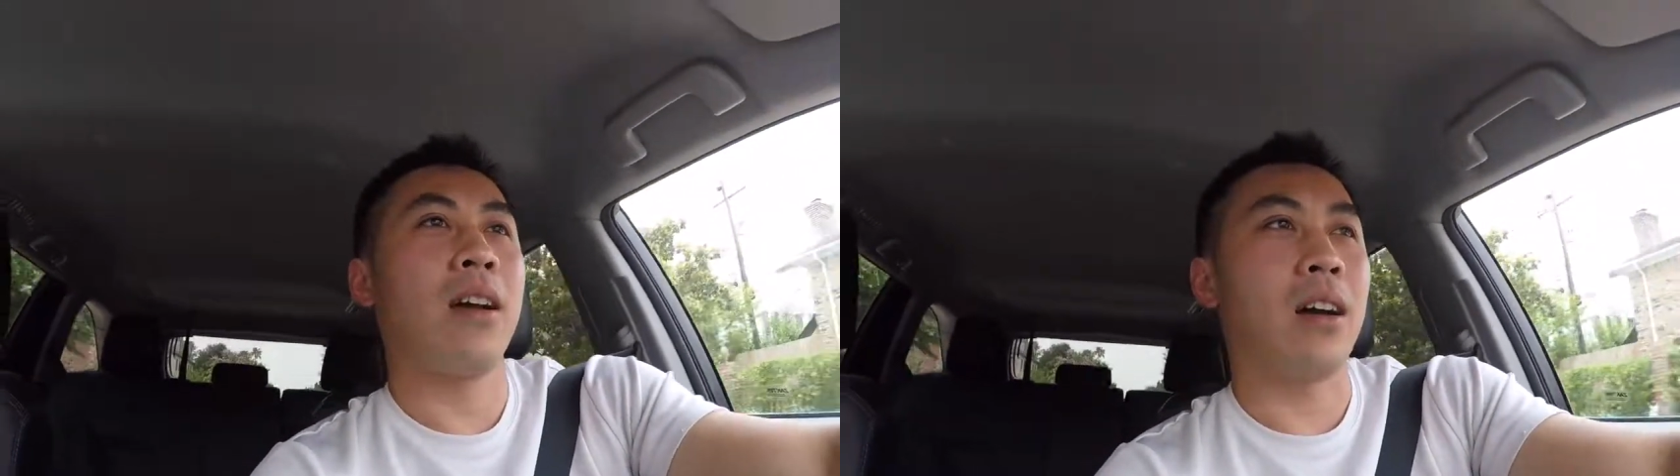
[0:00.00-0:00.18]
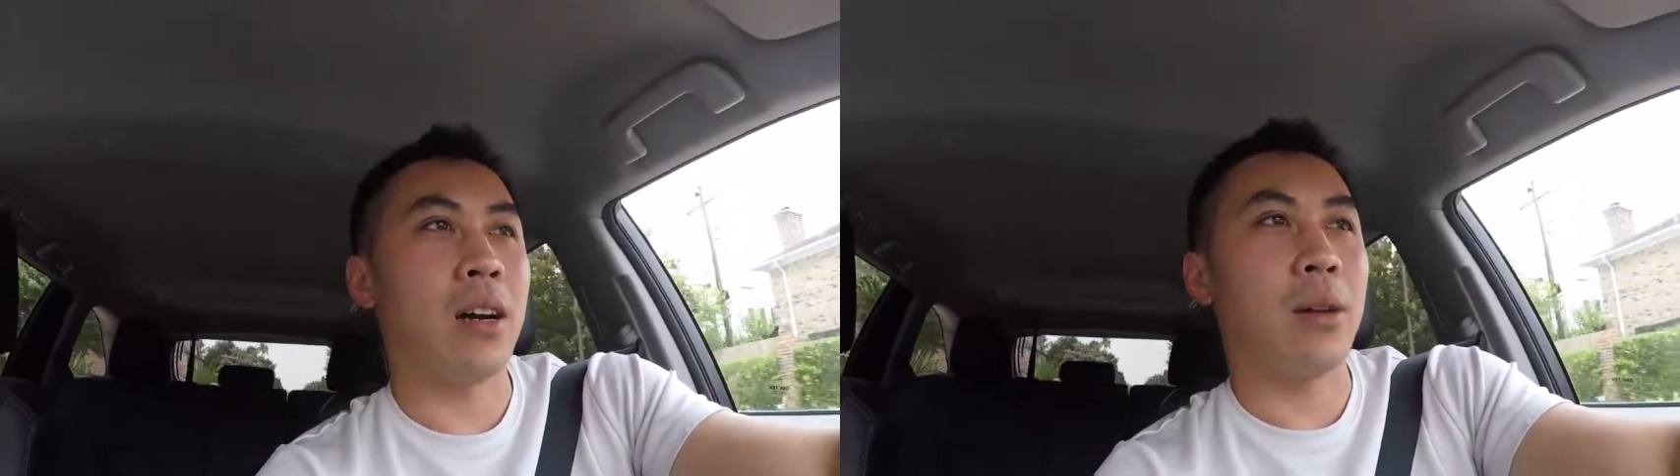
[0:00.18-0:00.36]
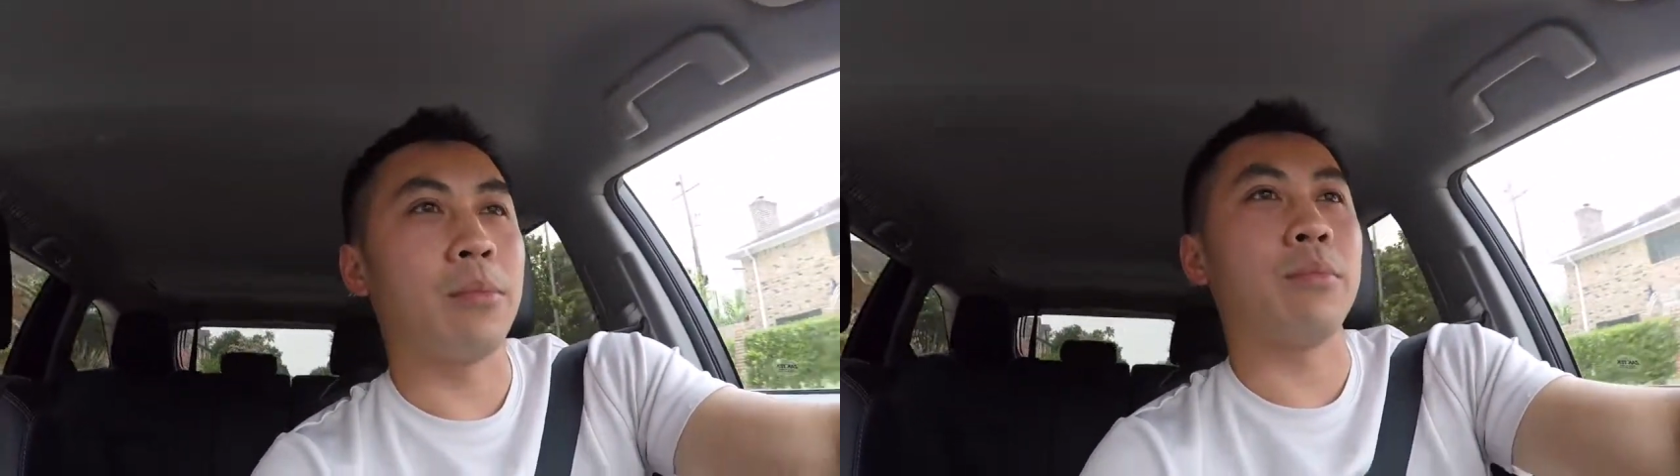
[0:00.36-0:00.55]
We're
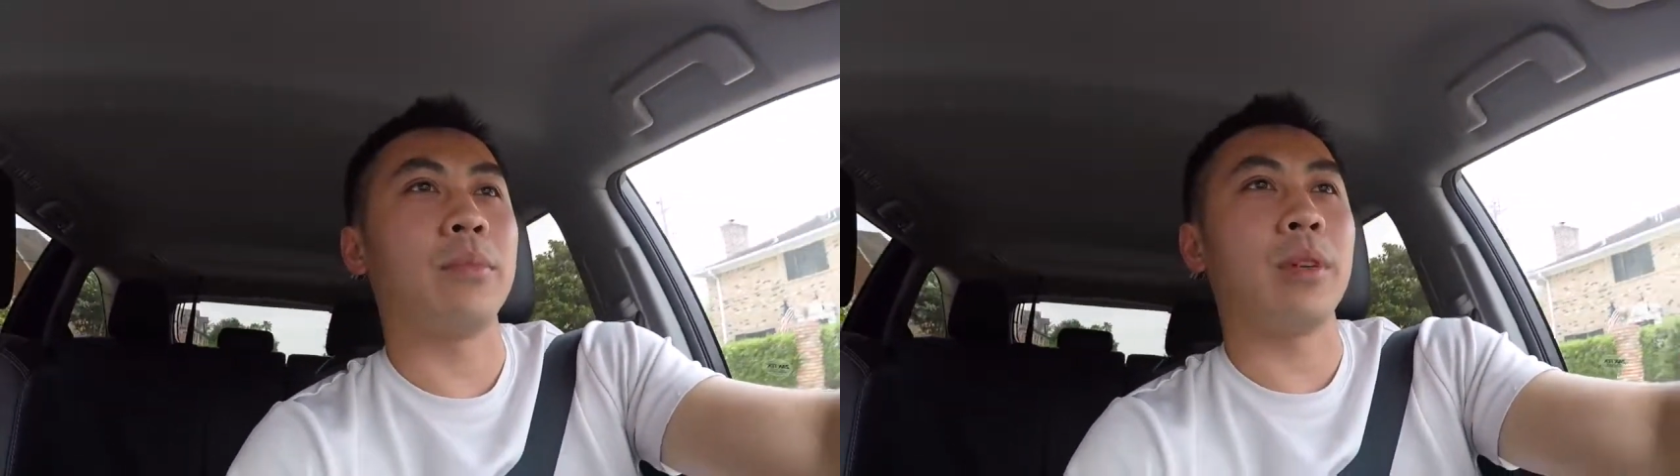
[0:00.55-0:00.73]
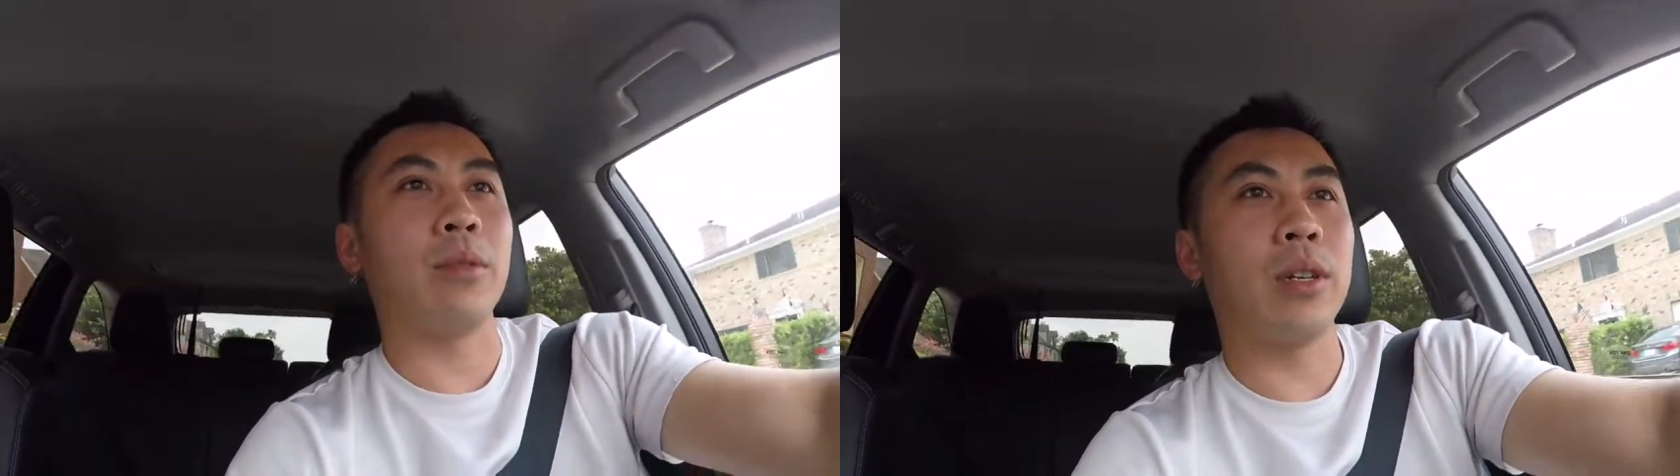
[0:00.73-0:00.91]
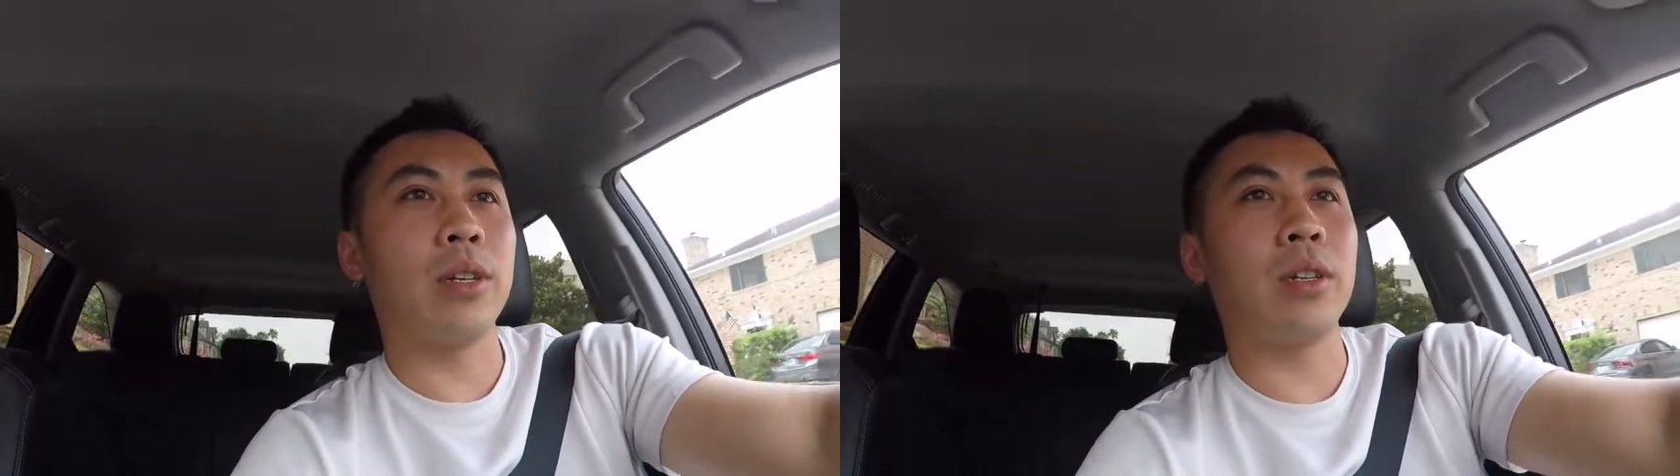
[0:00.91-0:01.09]

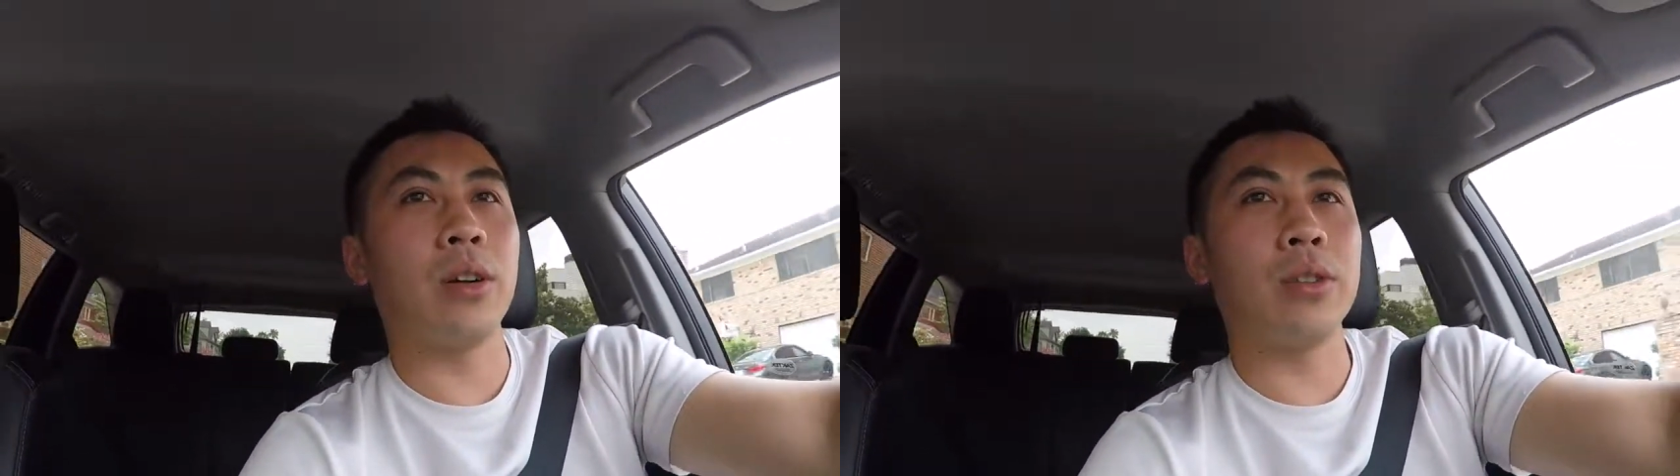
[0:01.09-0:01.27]
gonna go